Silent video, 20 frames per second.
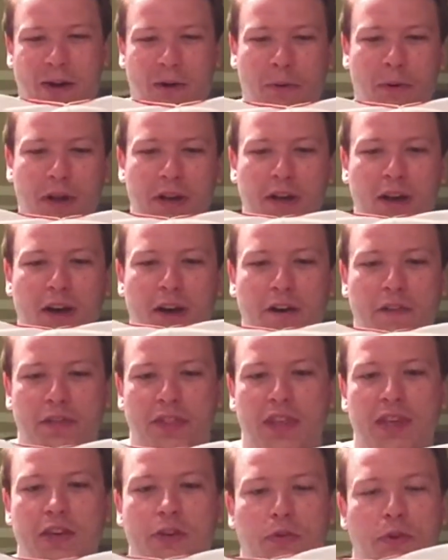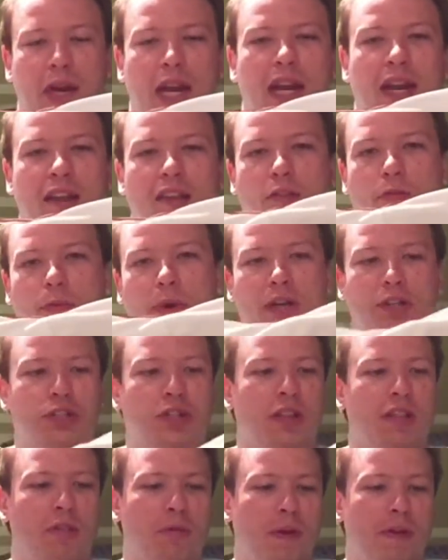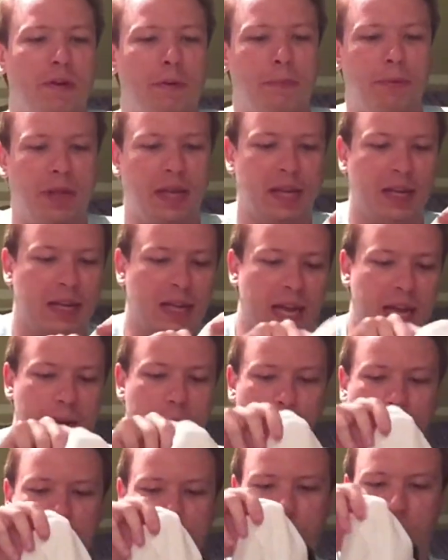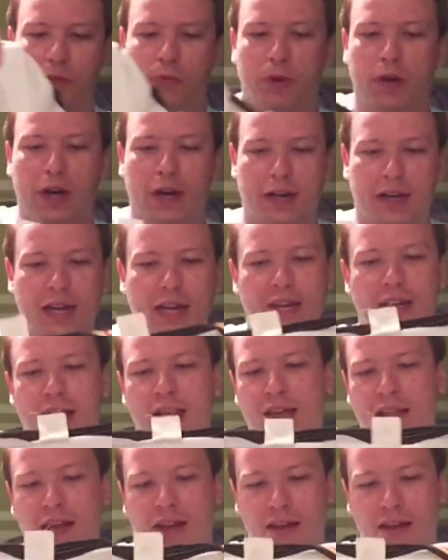one of the greatest Russians to ever play the game, Russian Rocket.